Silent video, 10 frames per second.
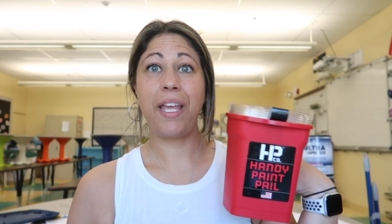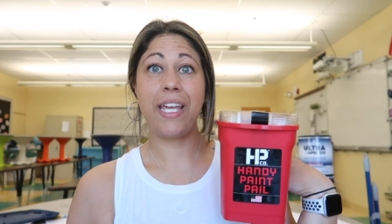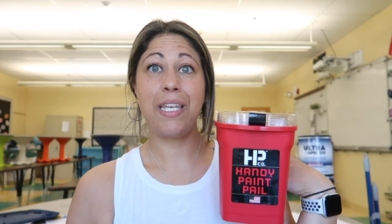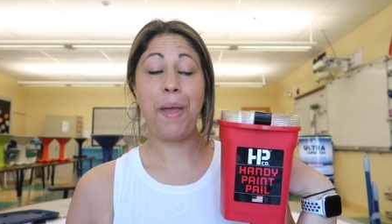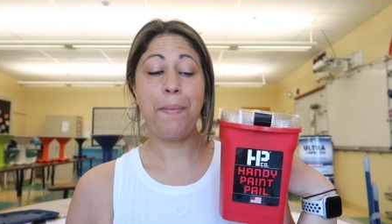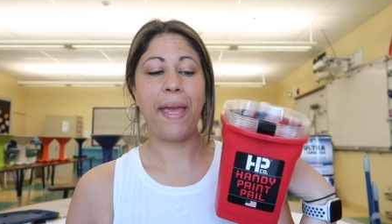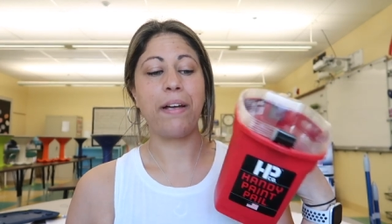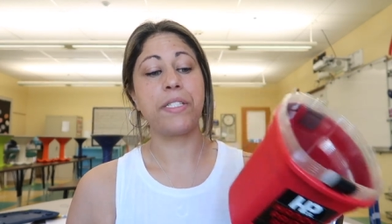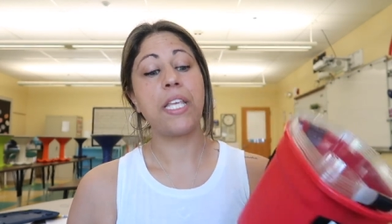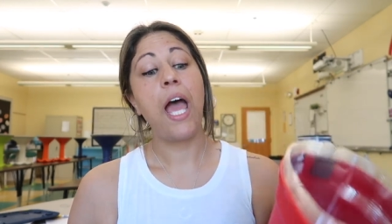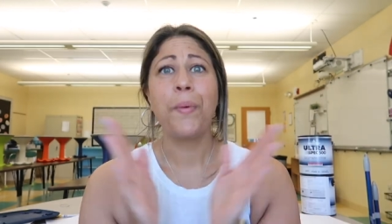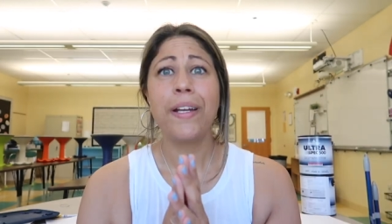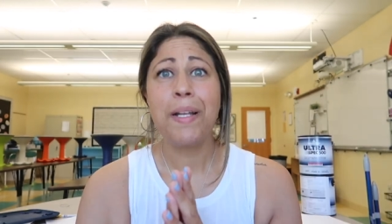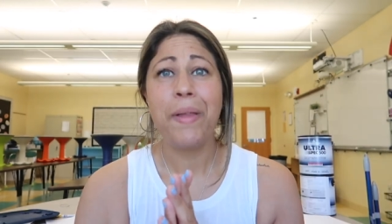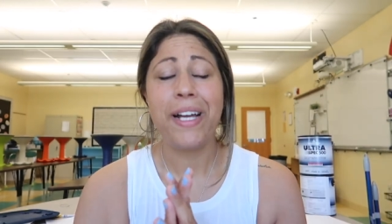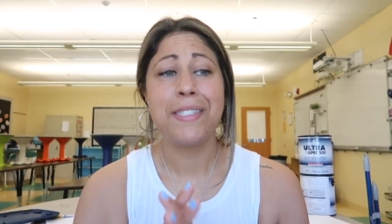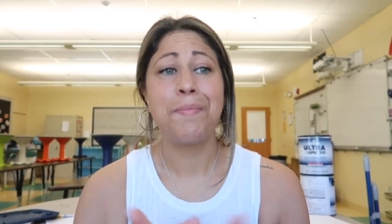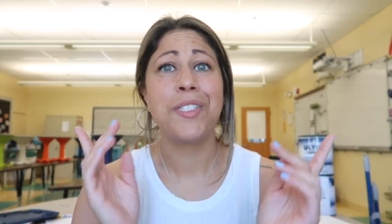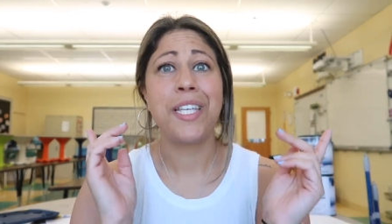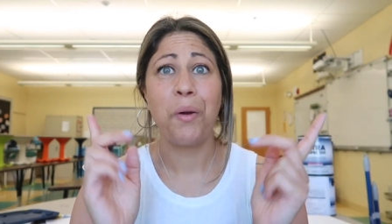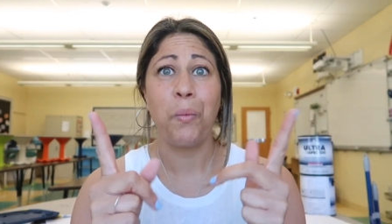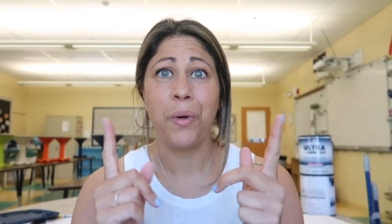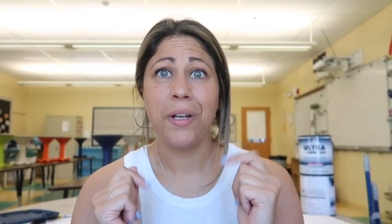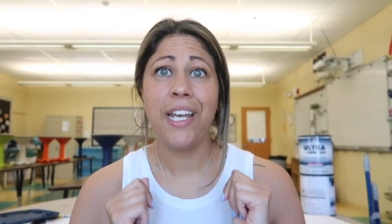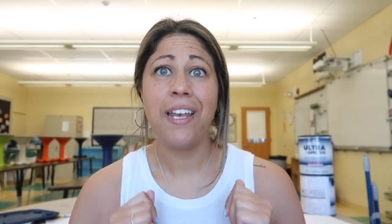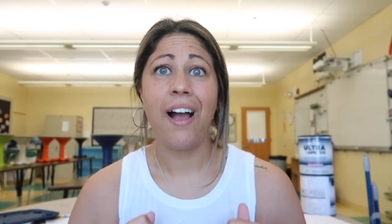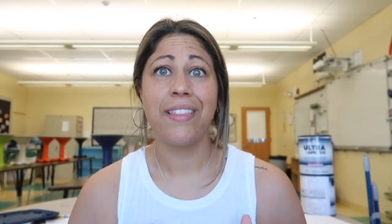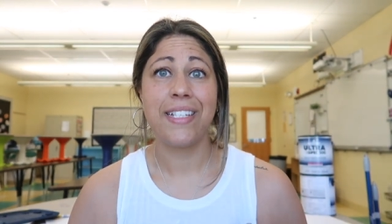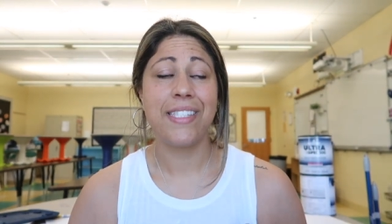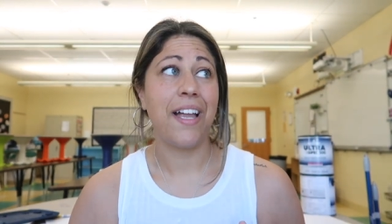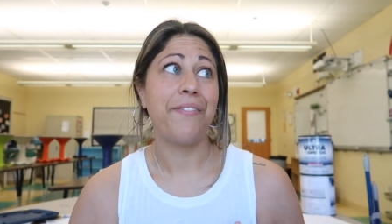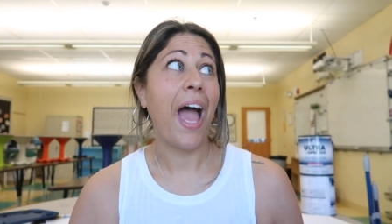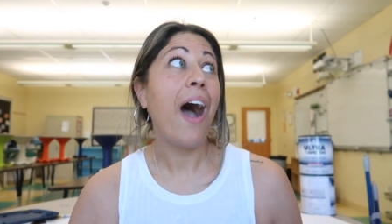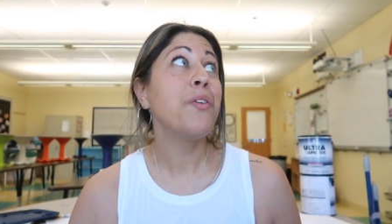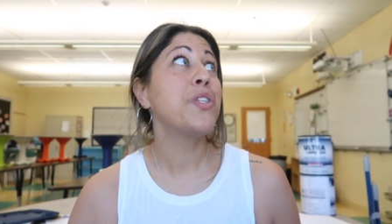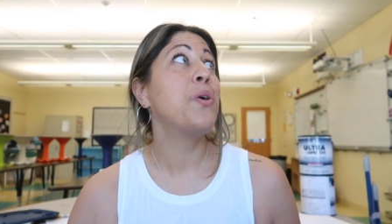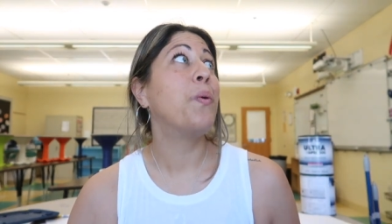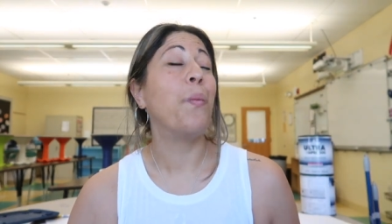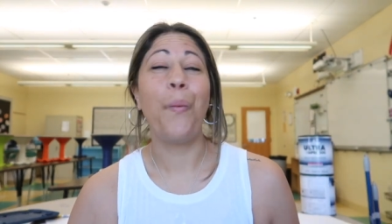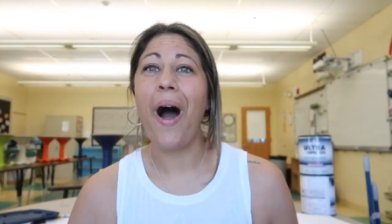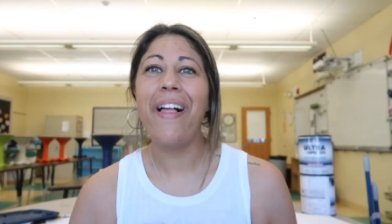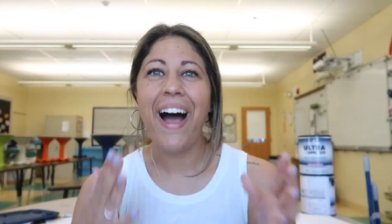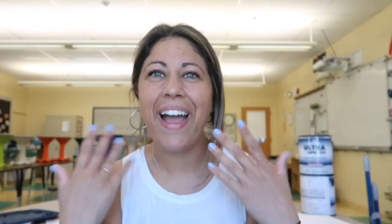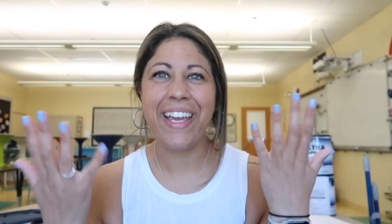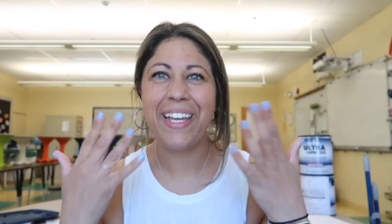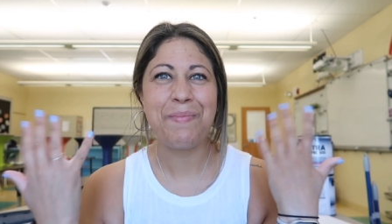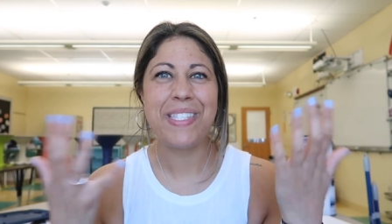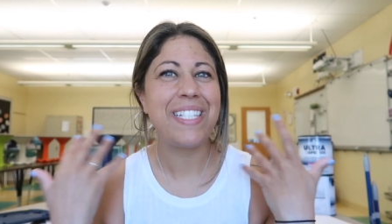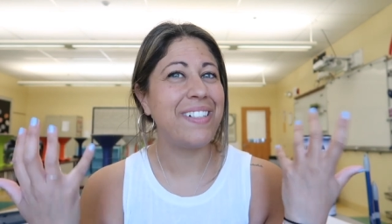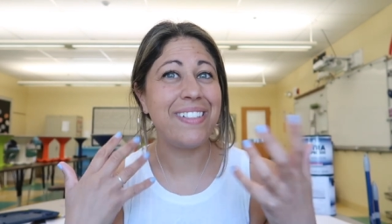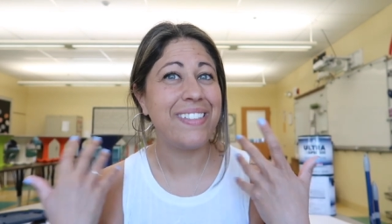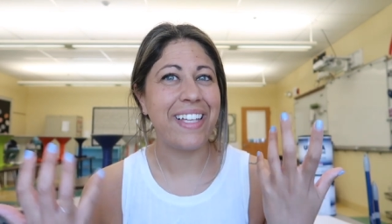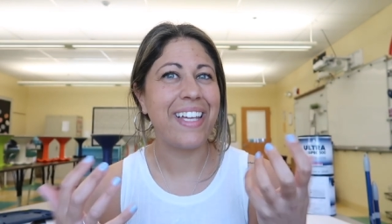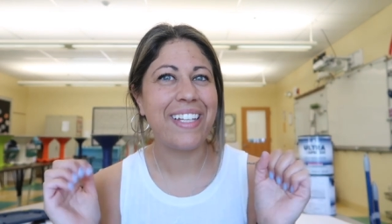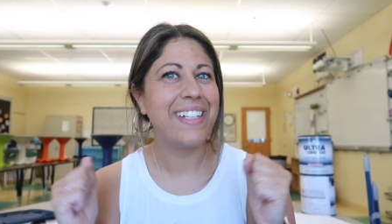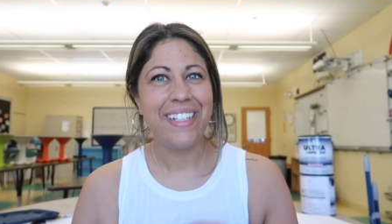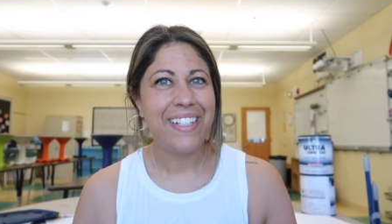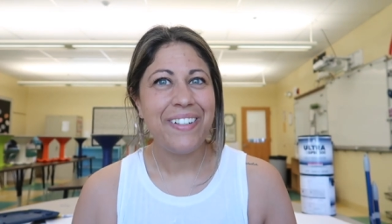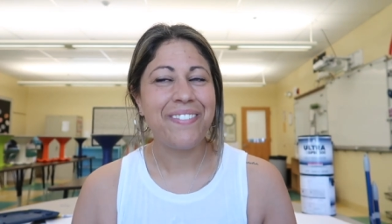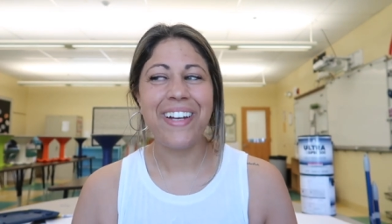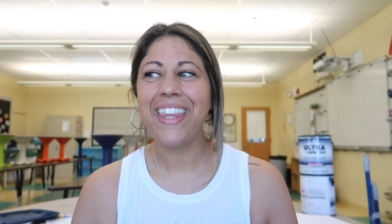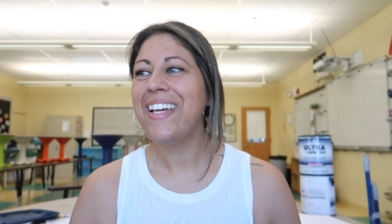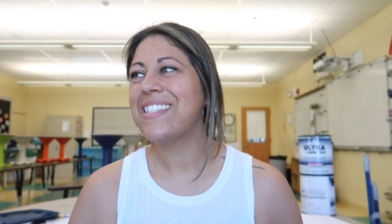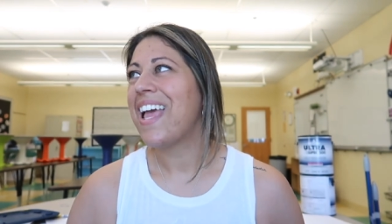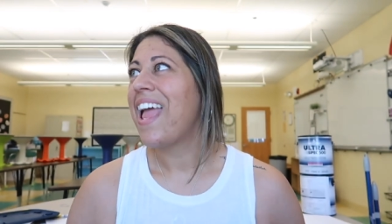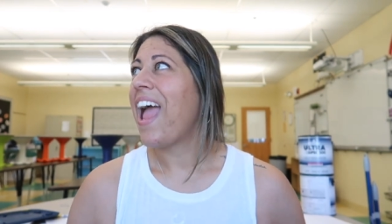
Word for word: handy paint pails. We're gonna blast some music. We're gonna knock this stuff out while I am still like with it.